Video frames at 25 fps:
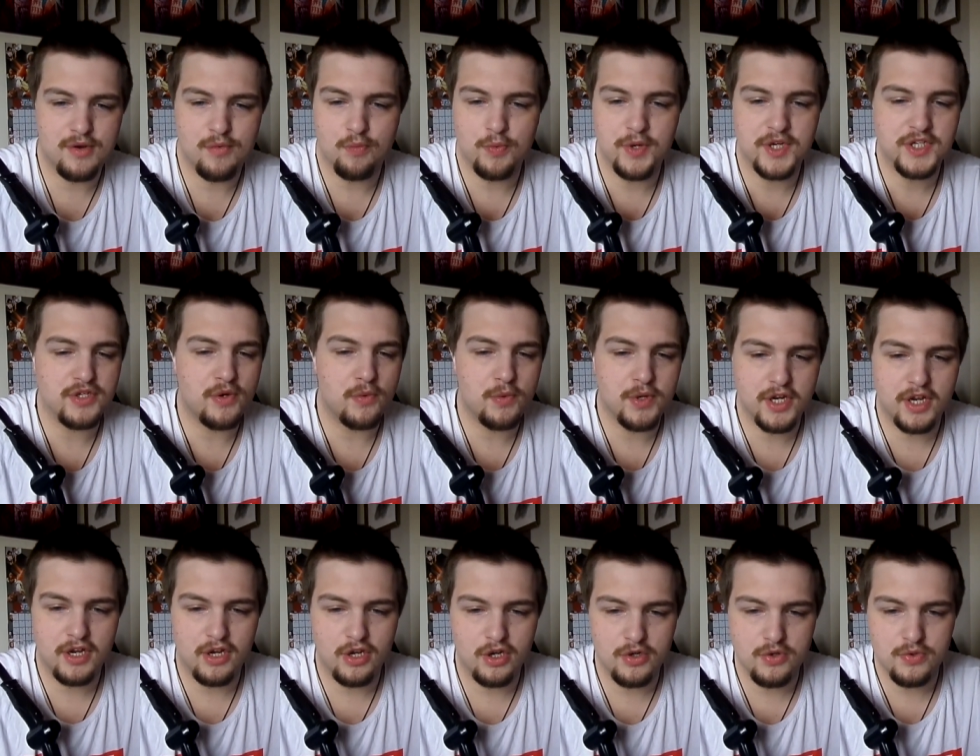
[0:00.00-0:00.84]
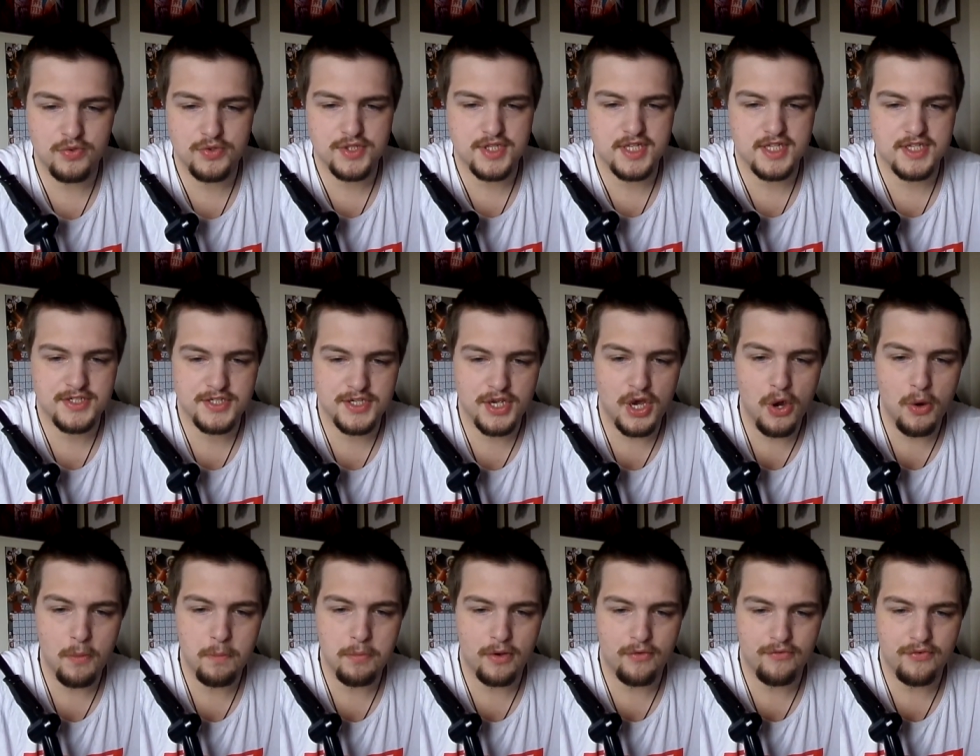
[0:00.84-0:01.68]
and we don't want to lose this
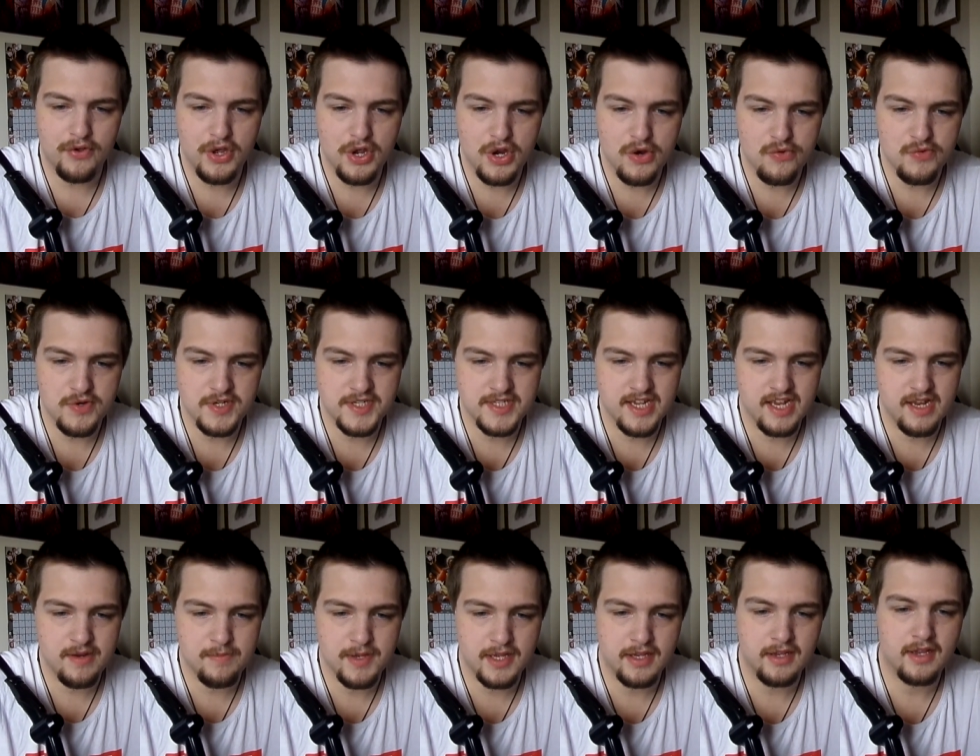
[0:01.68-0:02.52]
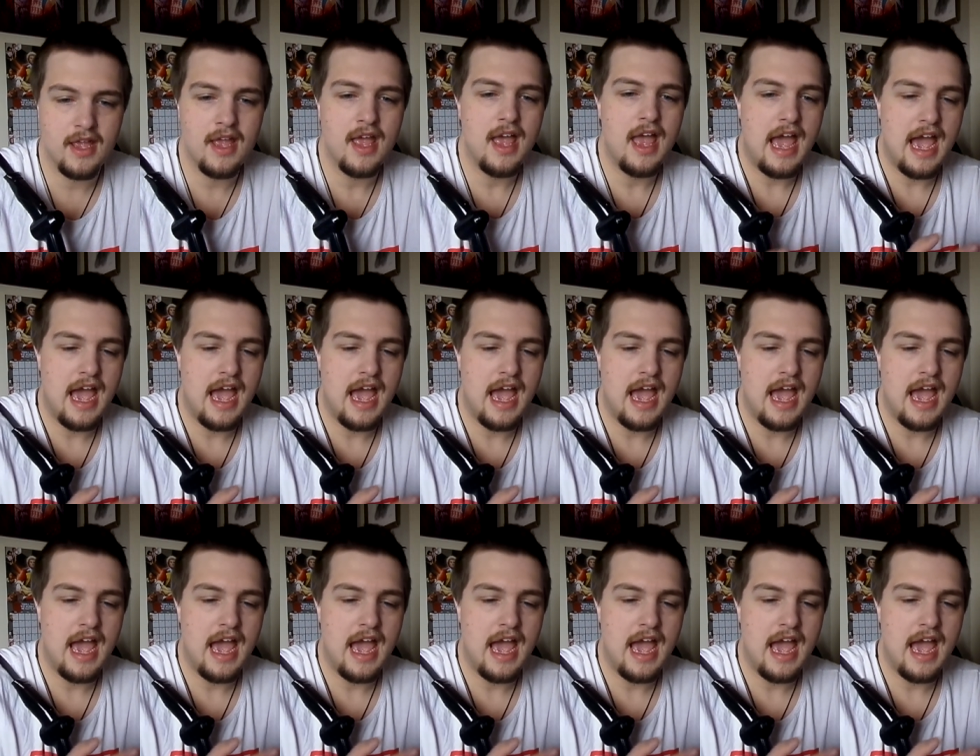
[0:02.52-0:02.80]
hope of her redeeming.